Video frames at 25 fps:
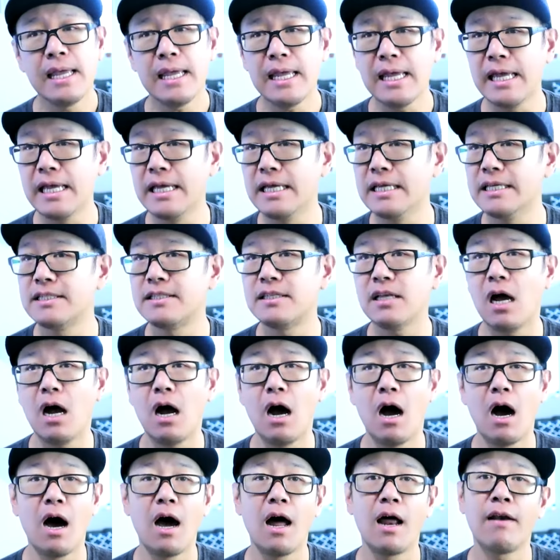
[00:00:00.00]
is
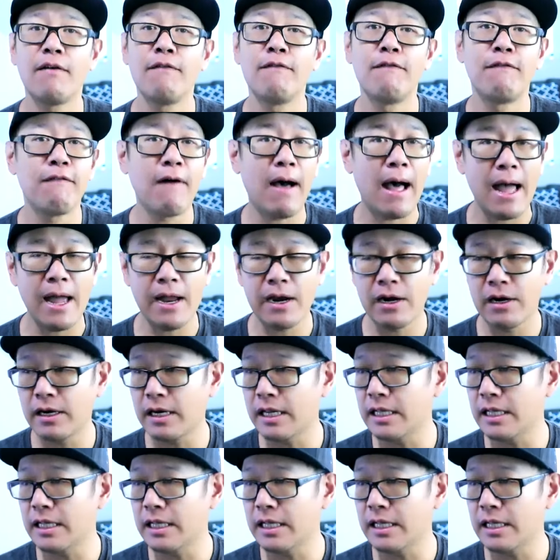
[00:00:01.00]
on fire.